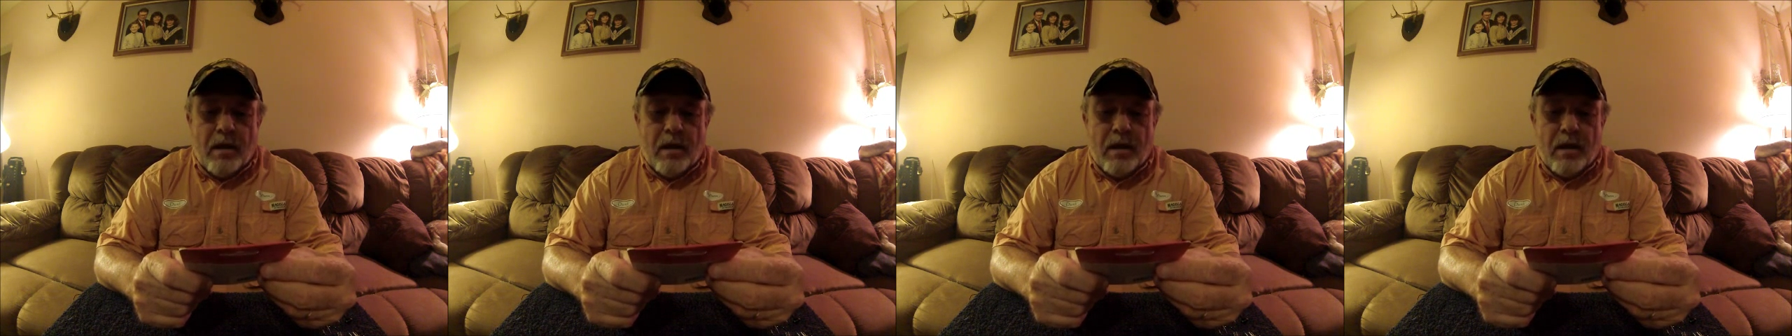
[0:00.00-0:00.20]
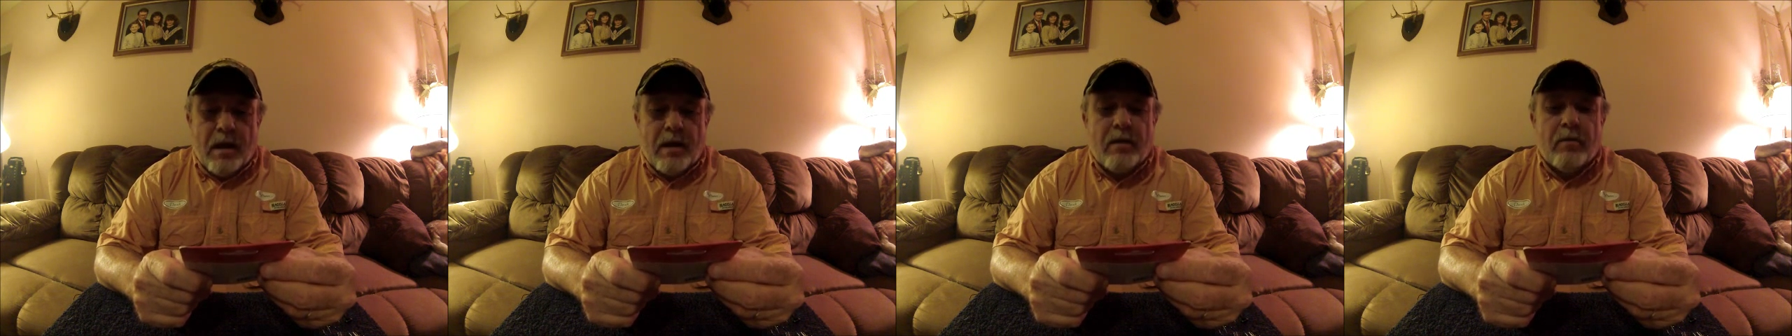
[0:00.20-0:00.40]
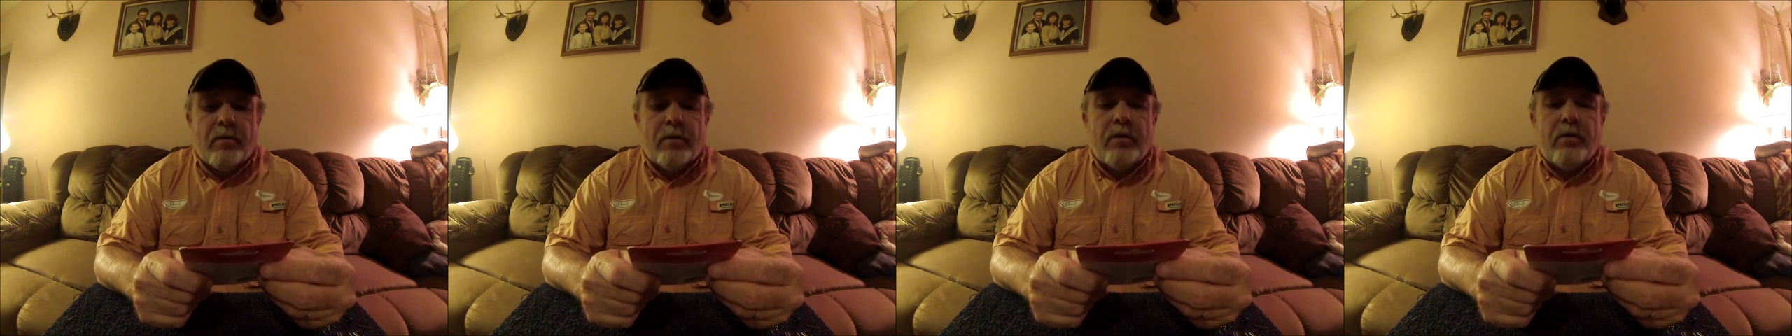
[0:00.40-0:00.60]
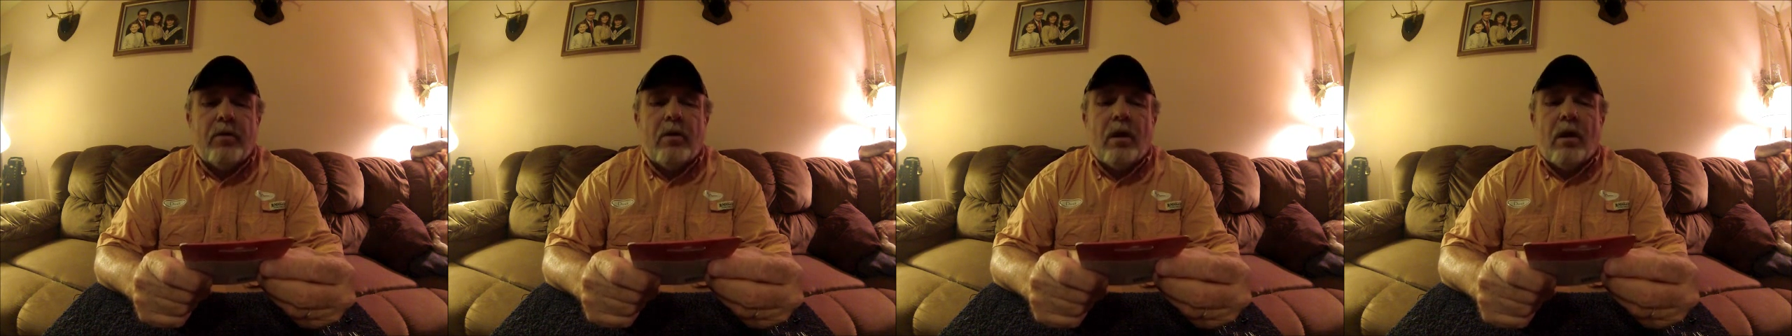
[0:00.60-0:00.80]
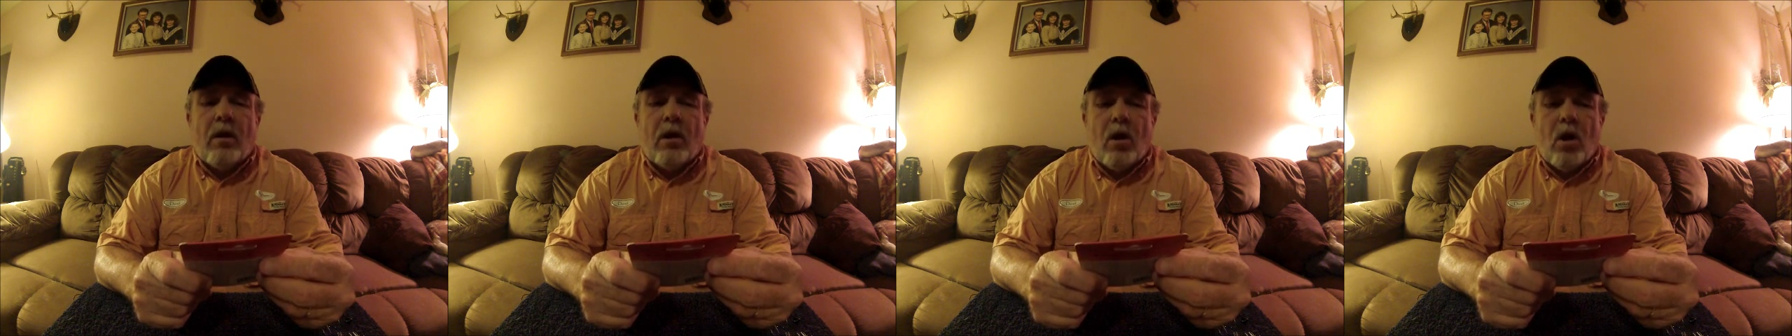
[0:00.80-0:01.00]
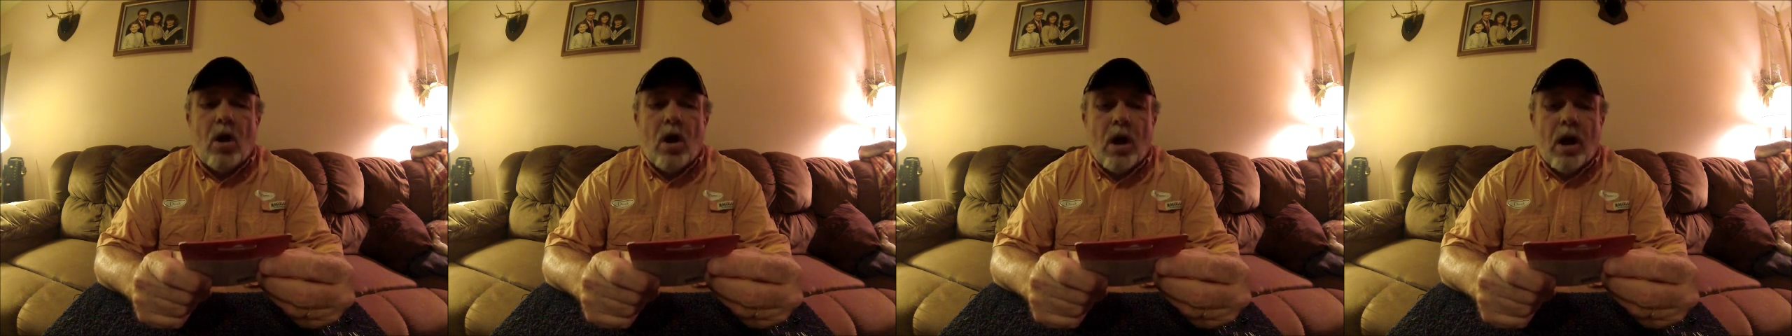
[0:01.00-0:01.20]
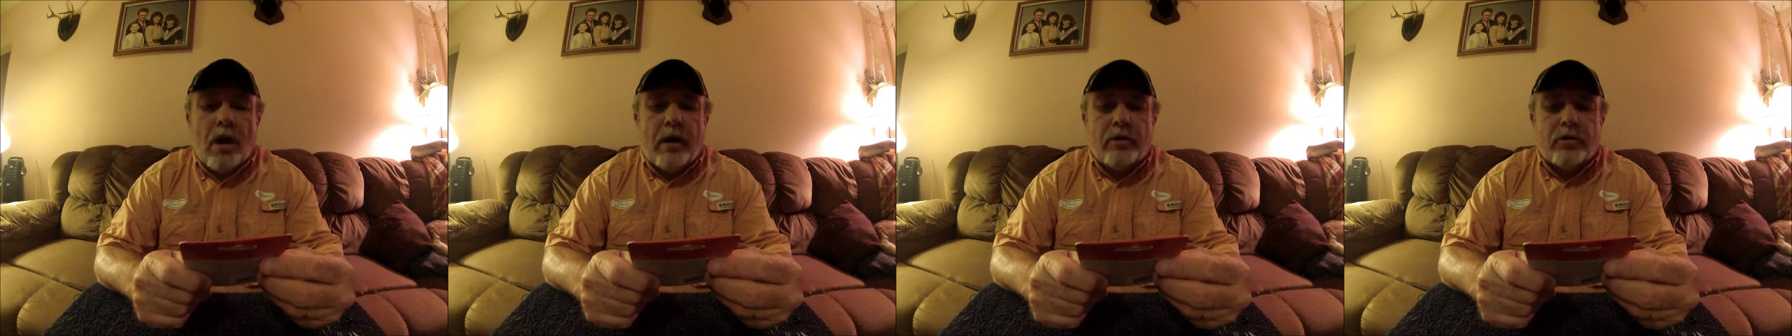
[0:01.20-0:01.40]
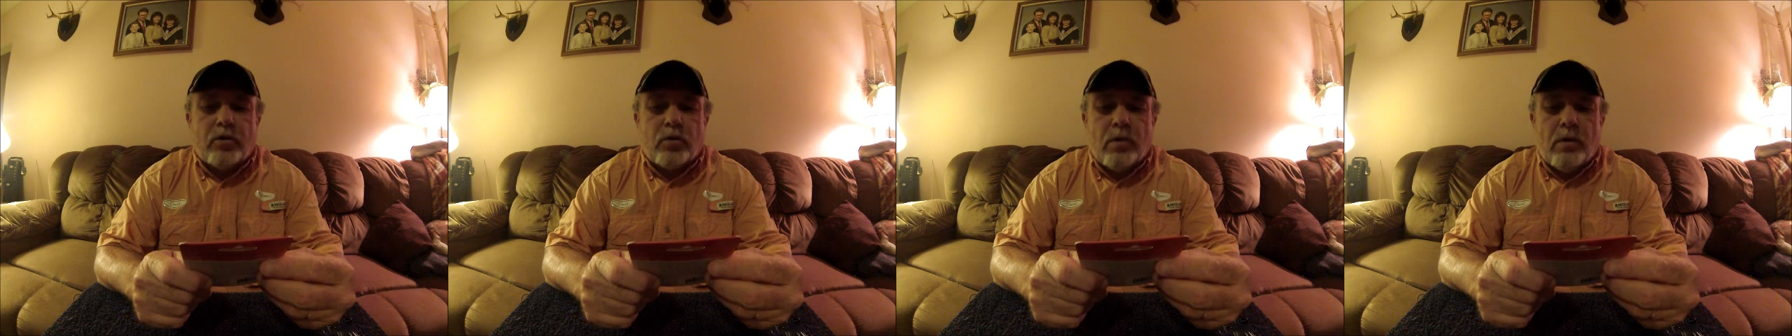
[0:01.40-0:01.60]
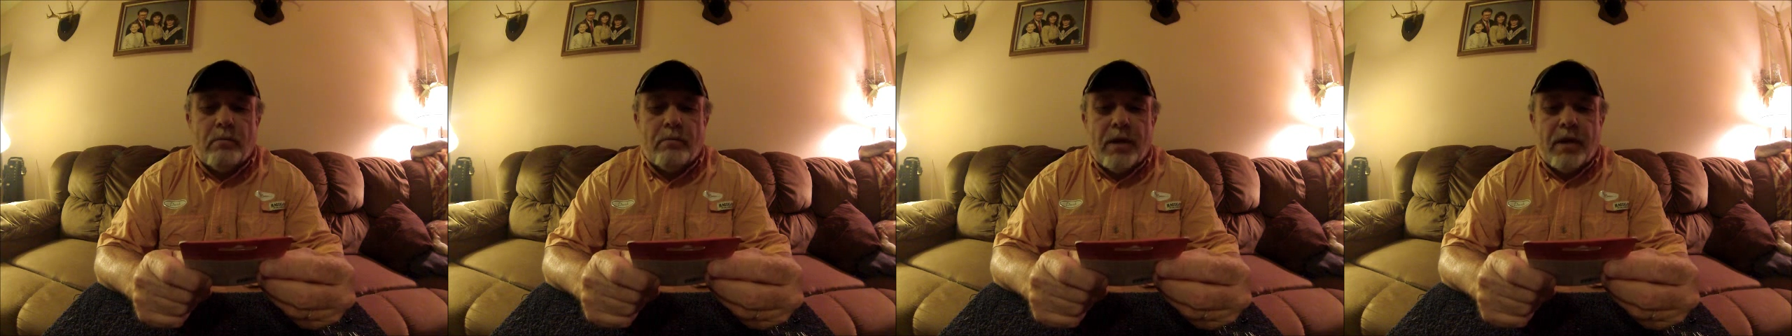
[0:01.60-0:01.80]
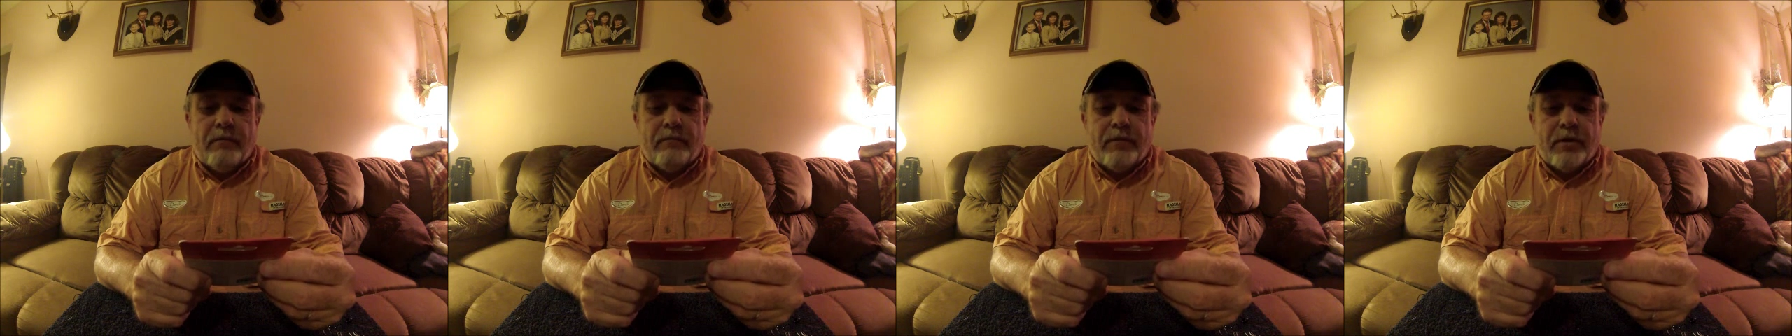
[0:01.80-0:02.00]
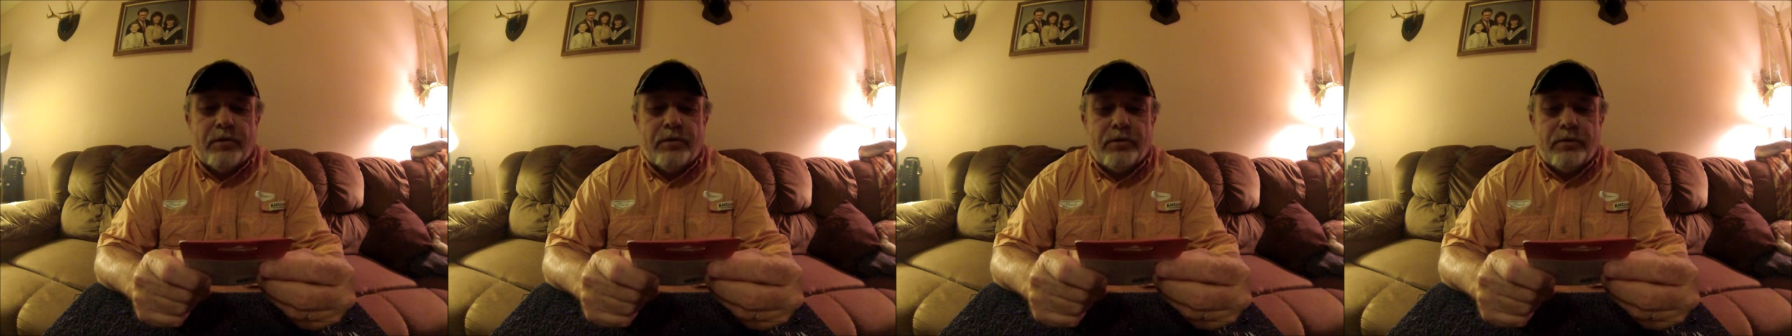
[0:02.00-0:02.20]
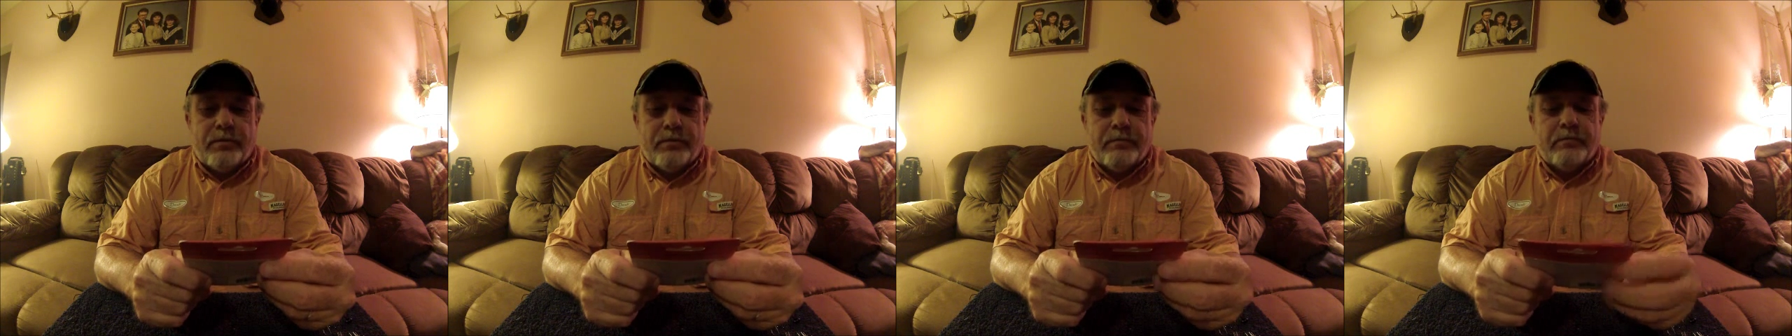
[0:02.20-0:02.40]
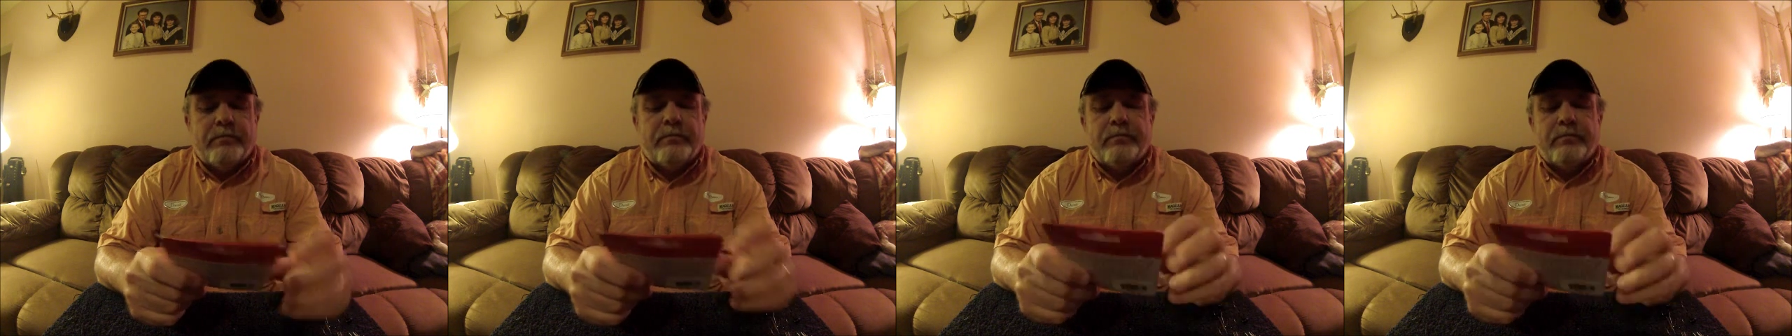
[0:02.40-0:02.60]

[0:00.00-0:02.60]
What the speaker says: And I don't do a lot of swim bait fishing,